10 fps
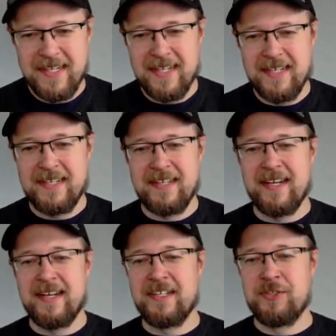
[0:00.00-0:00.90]

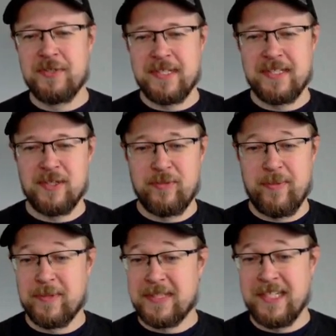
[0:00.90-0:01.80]
I do get a lot of
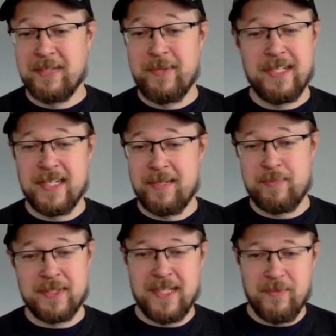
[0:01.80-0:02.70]
people telling me that I
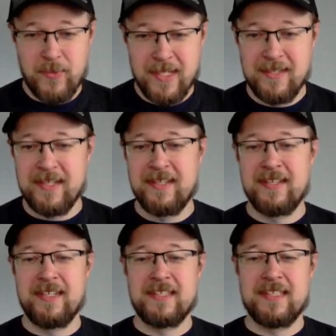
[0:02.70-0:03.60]
present well
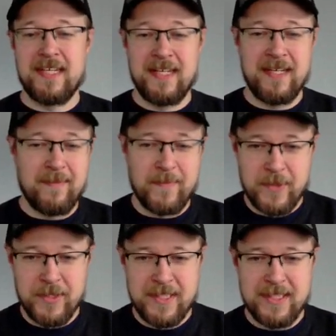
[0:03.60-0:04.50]
and that I am
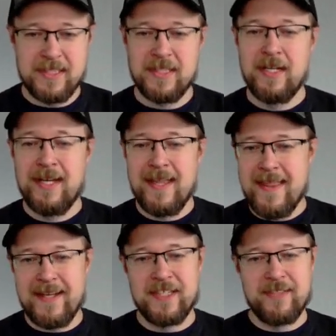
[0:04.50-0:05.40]
good at it.
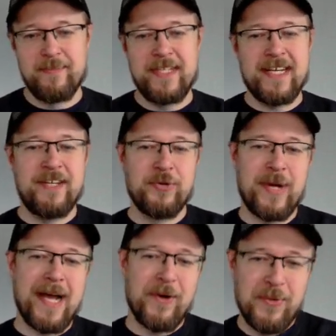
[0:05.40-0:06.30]
That doesn't mean I know
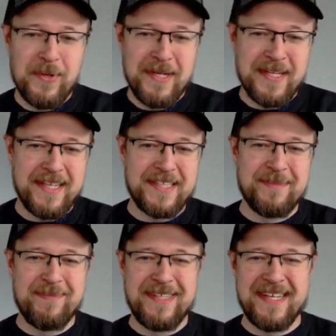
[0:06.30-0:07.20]
how. That
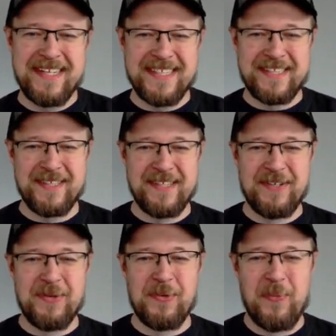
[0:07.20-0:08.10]
doesn't mean I necessarily
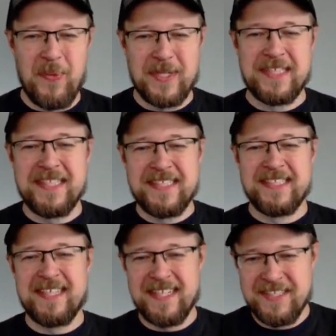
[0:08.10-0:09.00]
know what it
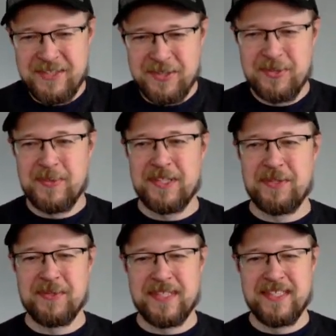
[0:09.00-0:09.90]
is that I do, which
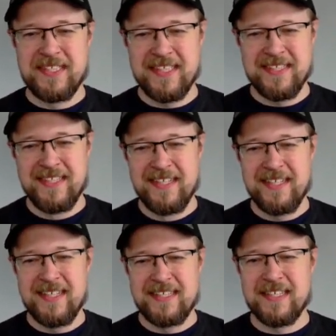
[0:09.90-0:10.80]
goes into
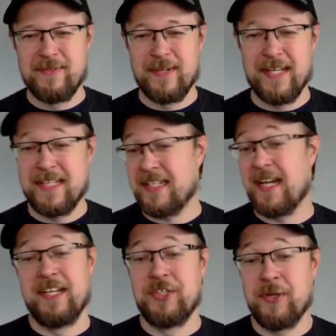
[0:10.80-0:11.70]
delivering that.
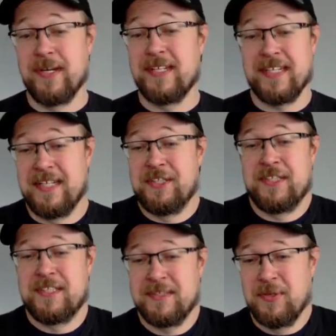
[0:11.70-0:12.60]
I enjoy it. I
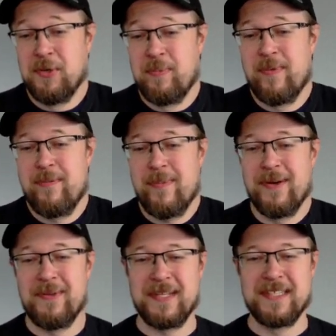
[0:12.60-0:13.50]
just open my
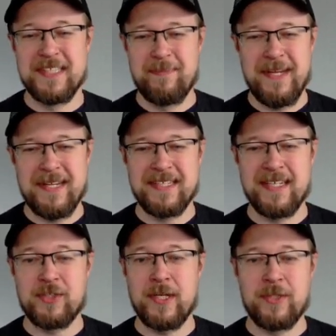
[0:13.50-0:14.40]
mouth and speak, and
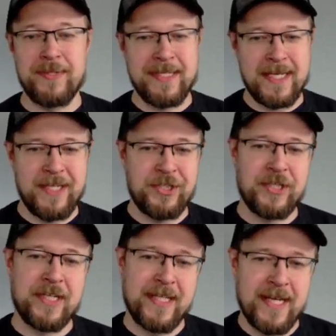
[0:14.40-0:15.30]
I try to engage
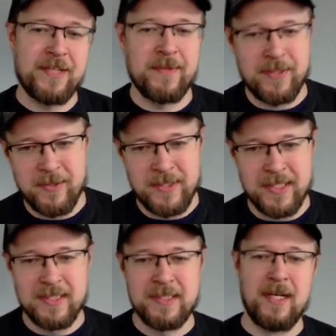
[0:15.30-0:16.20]
and connect with the
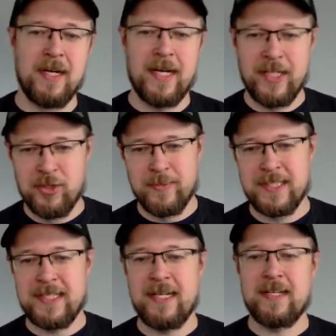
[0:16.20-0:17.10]
audience. I know my
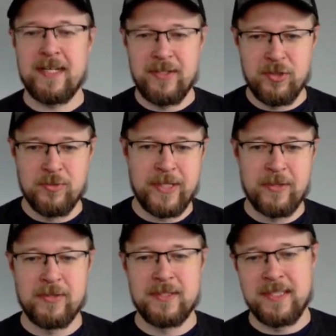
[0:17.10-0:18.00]
tech, I know my
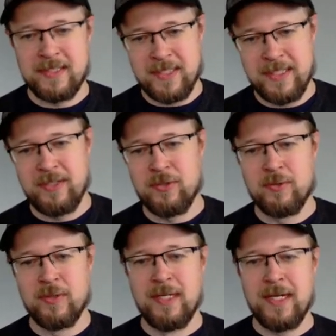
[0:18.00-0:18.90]
content, I
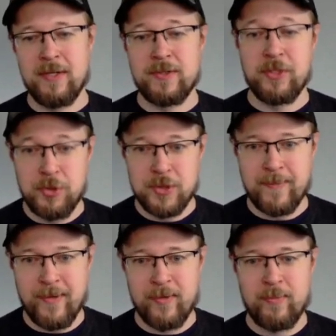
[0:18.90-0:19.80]
know how to use
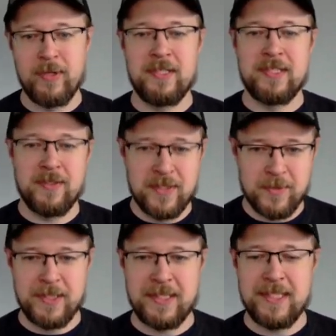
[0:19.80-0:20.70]
PowerPoint, how to
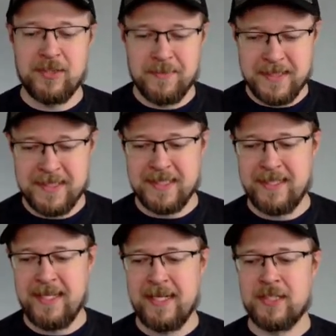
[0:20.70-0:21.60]
switch desktops, things
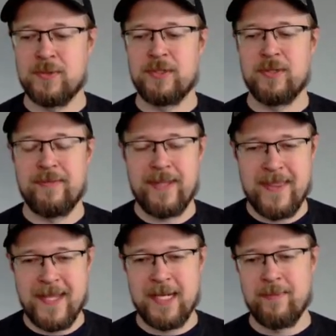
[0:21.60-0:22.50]
like that, so I don't have to
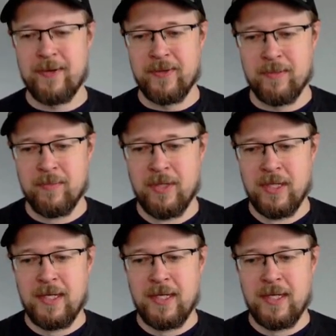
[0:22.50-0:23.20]
think about them.